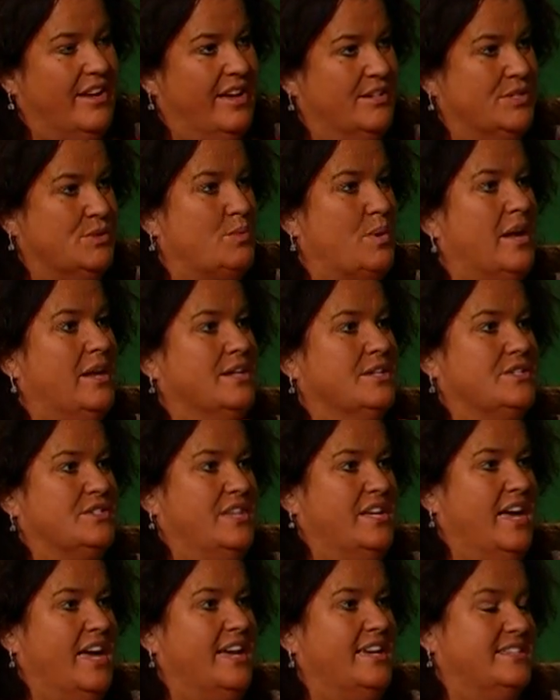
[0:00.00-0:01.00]
as well as
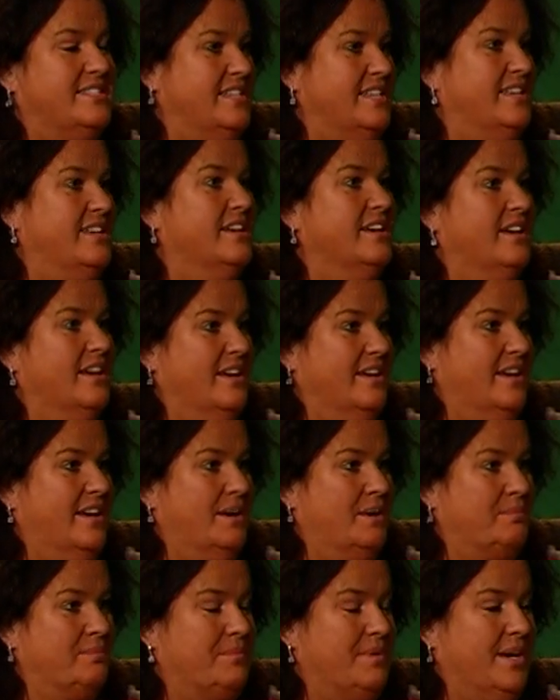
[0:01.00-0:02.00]
the
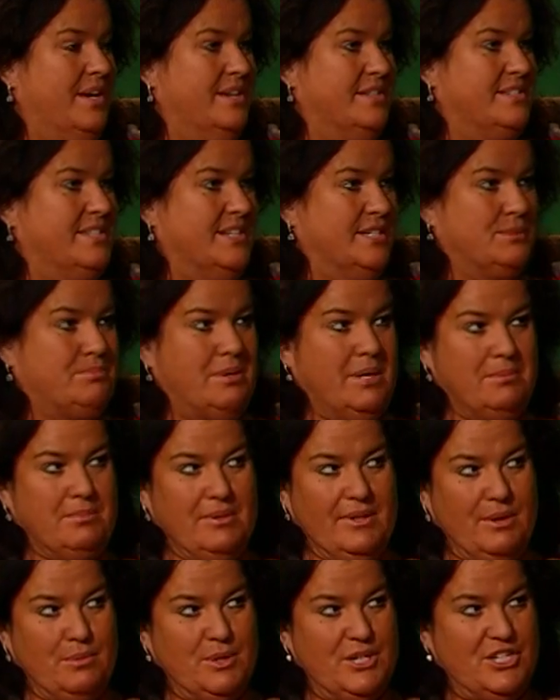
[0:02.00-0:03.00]
86 people
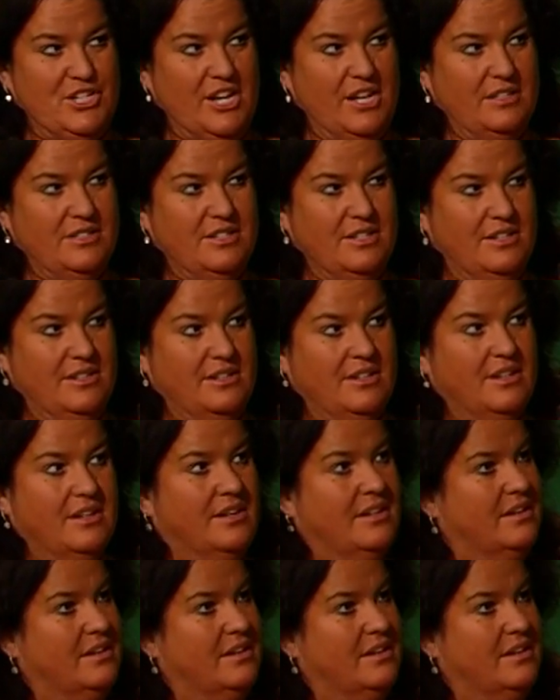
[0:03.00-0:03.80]
that we sheltered,